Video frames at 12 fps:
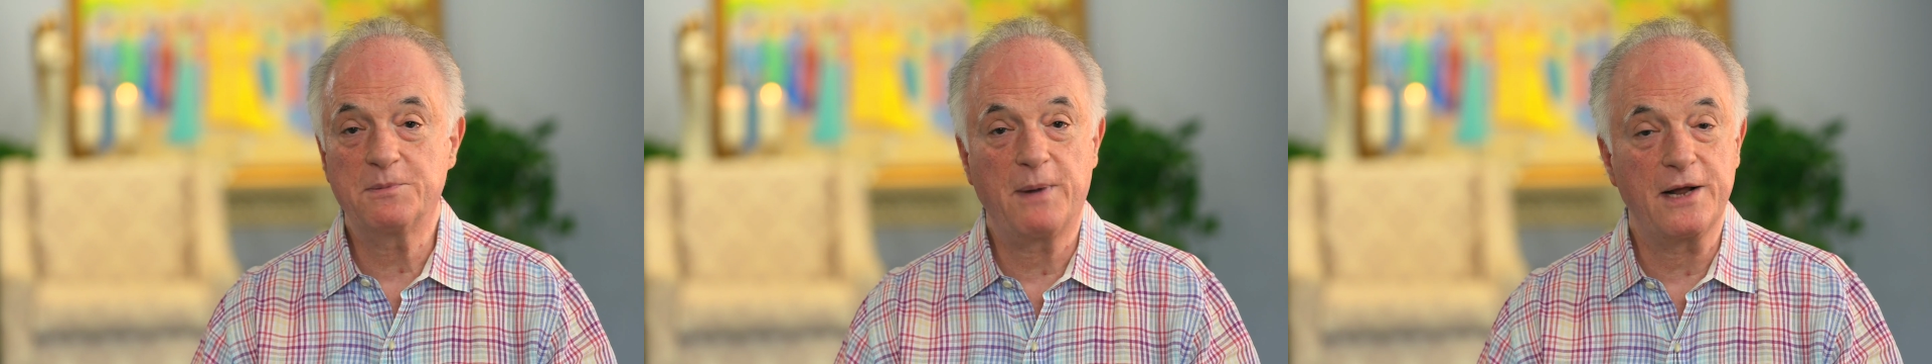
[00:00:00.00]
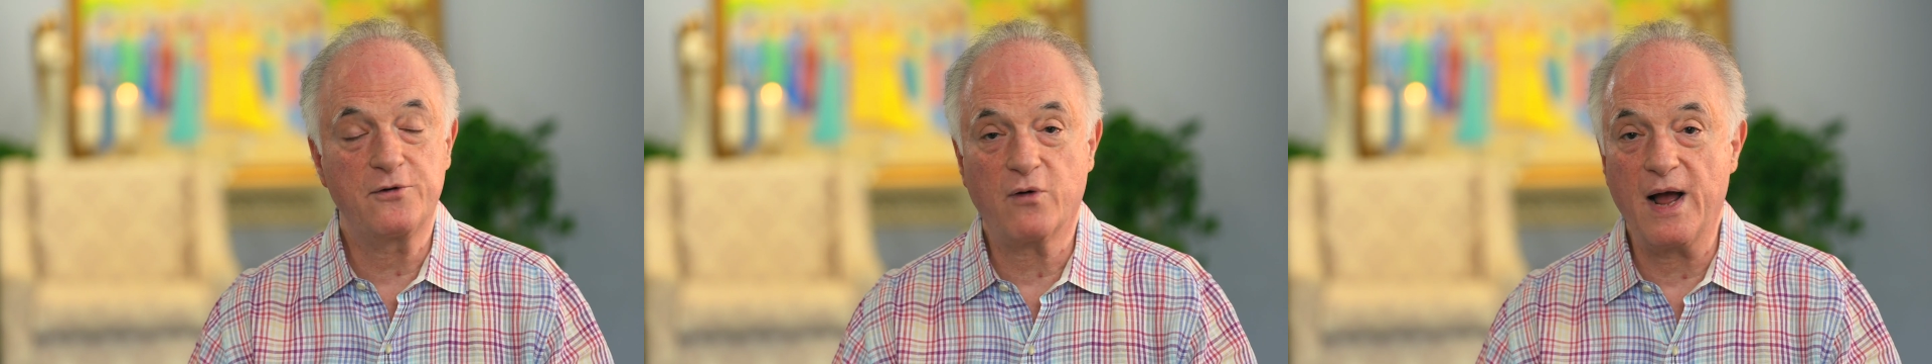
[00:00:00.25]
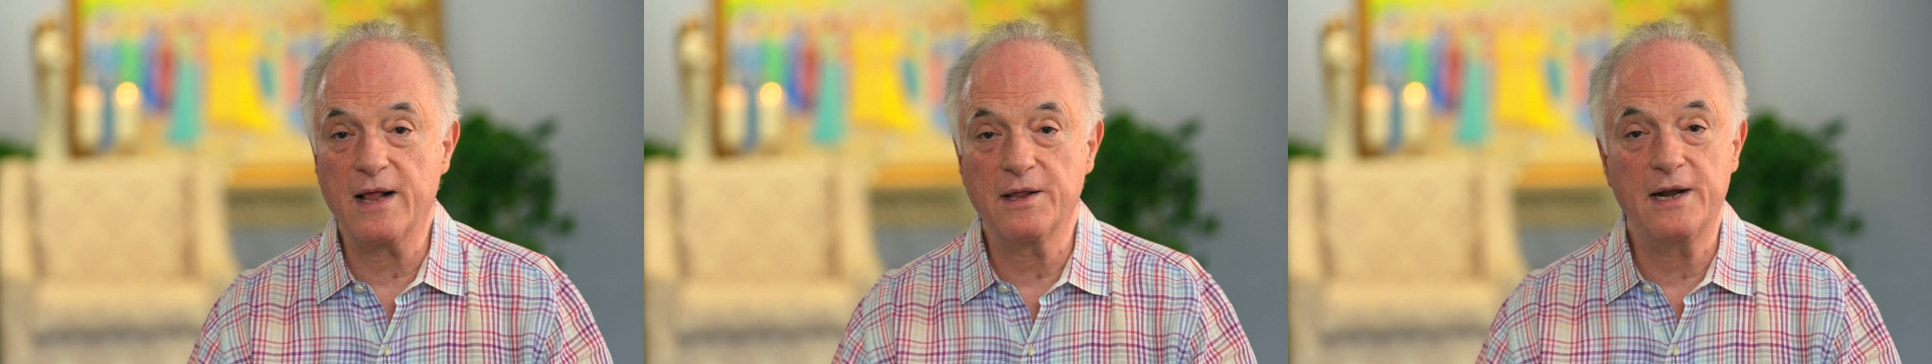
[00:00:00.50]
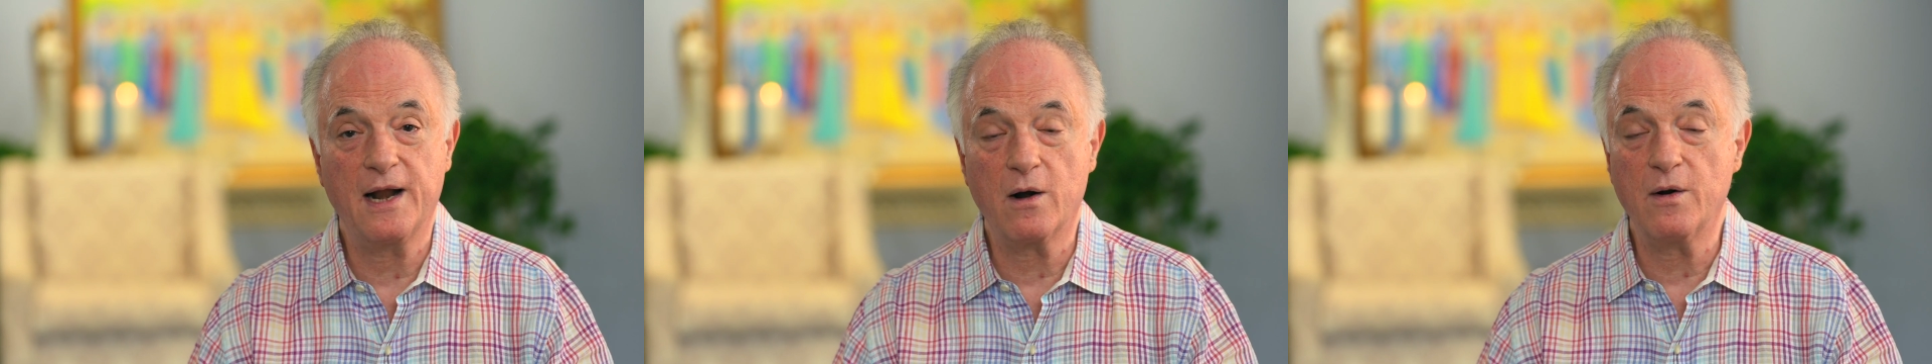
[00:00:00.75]
by
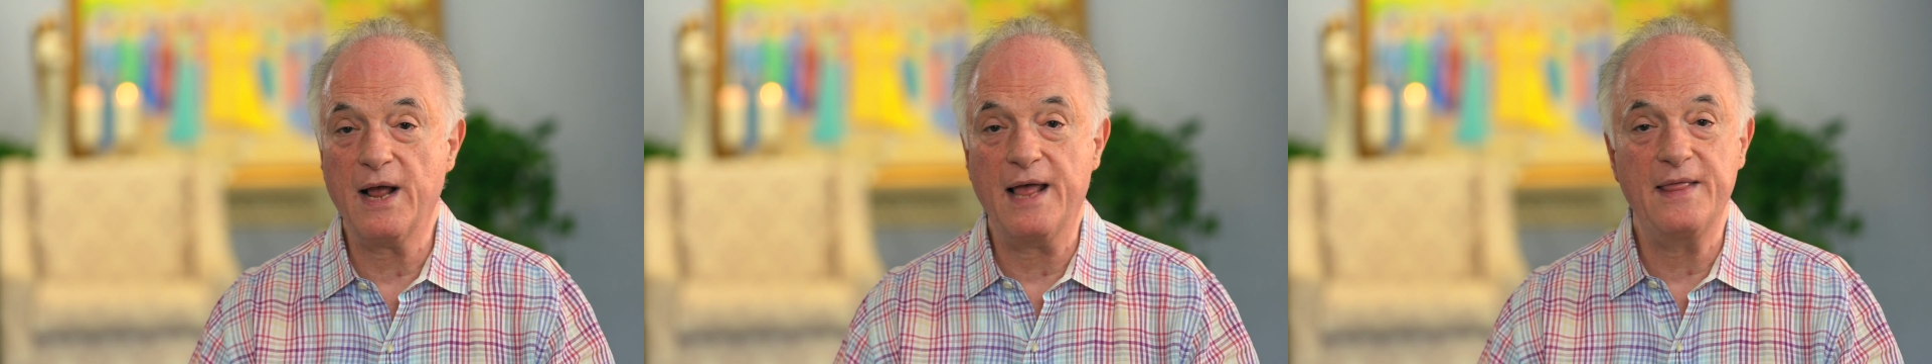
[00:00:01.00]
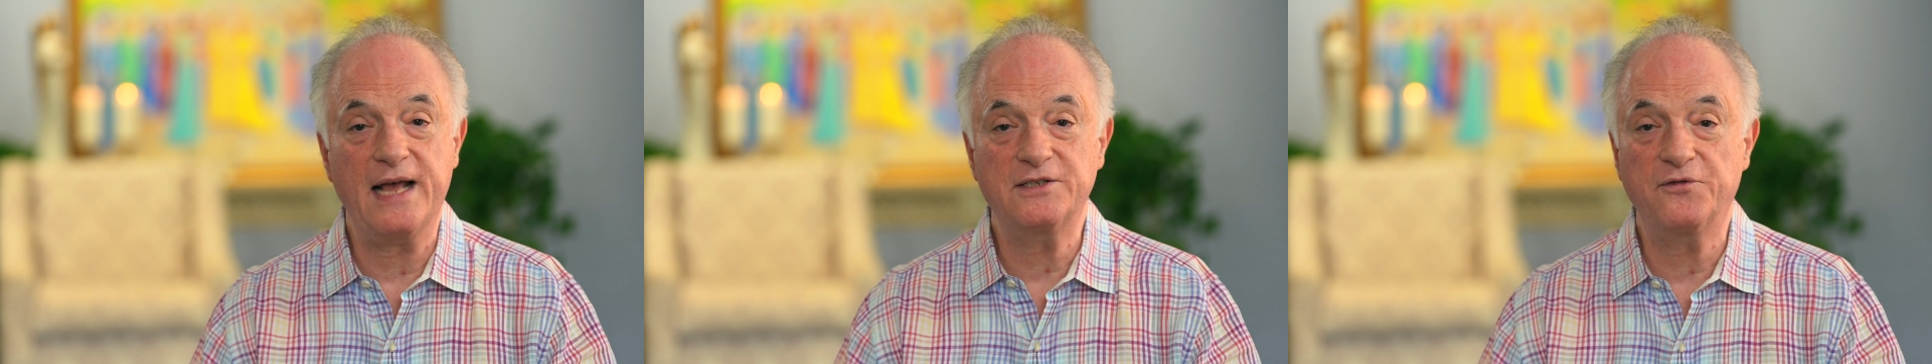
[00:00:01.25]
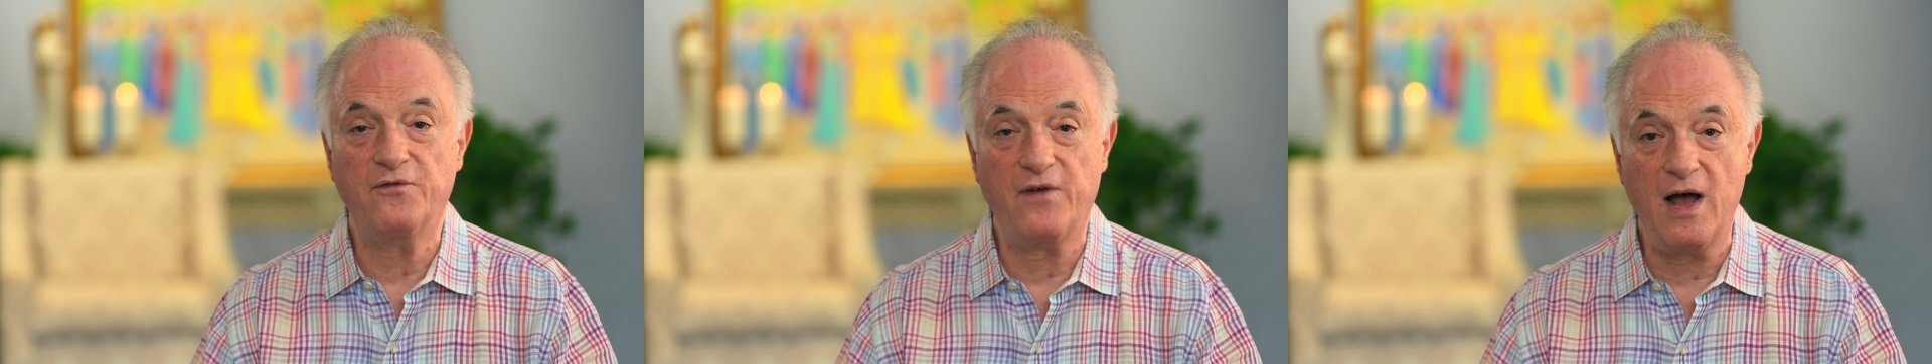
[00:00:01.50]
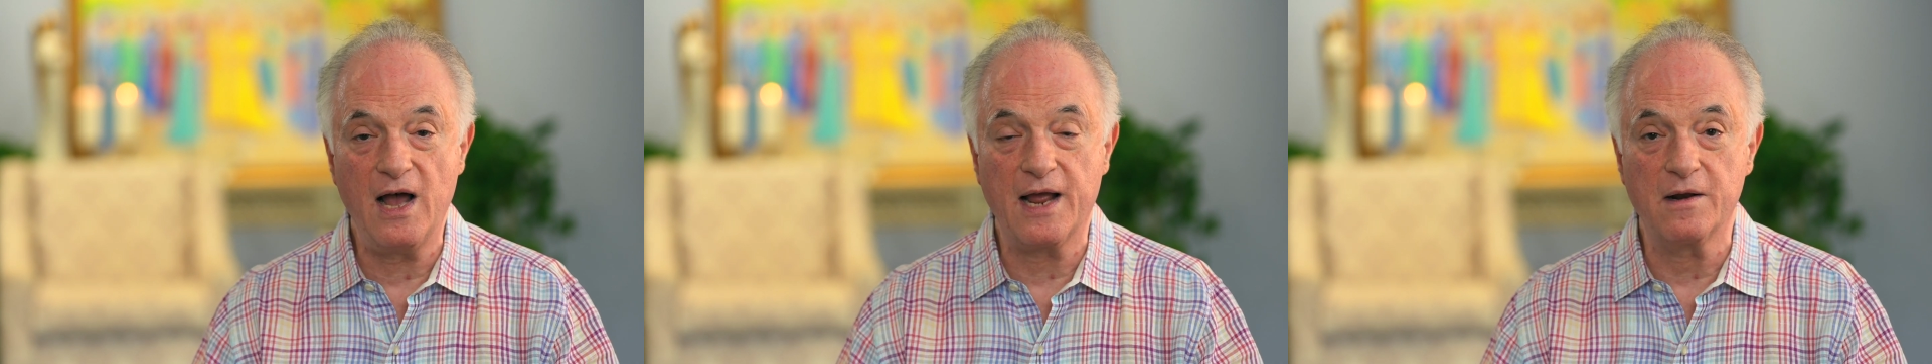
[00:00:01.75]
trial and error, and that's
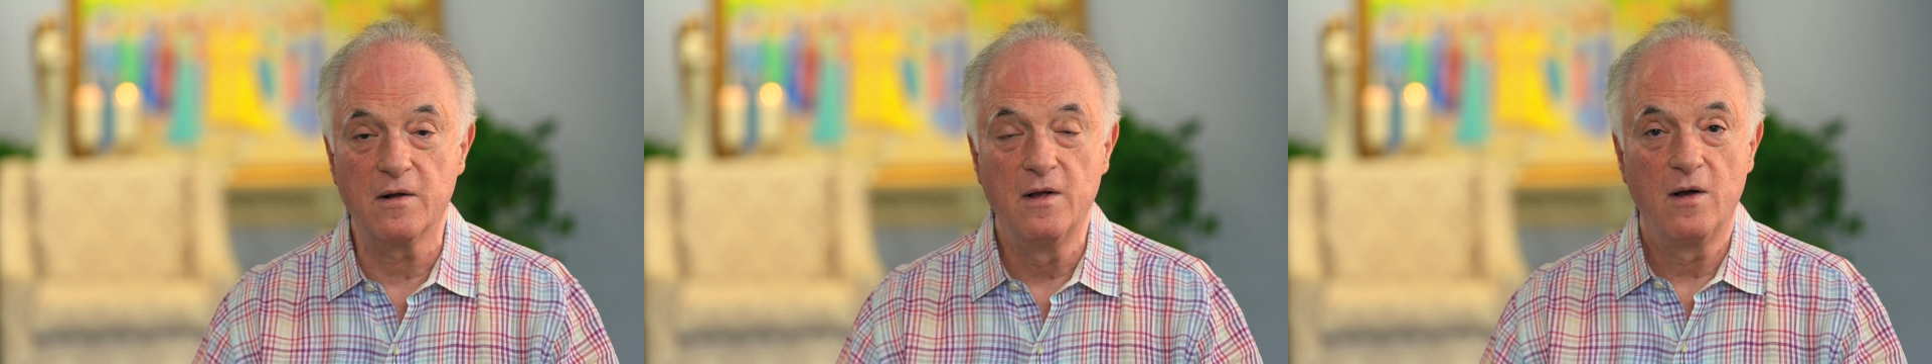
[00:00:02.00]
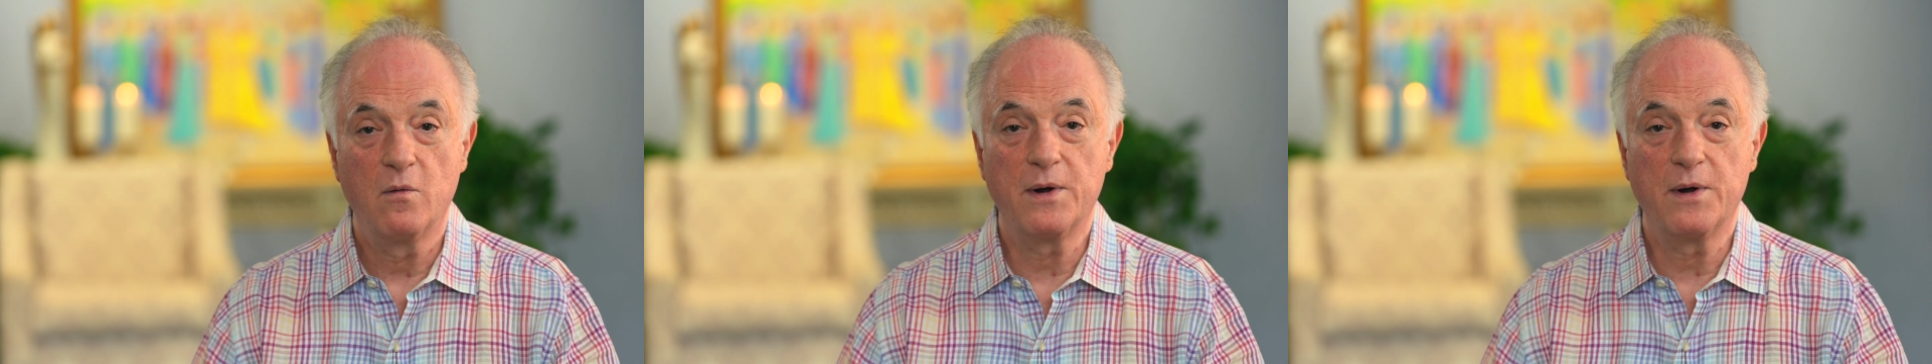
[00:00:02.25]
fine.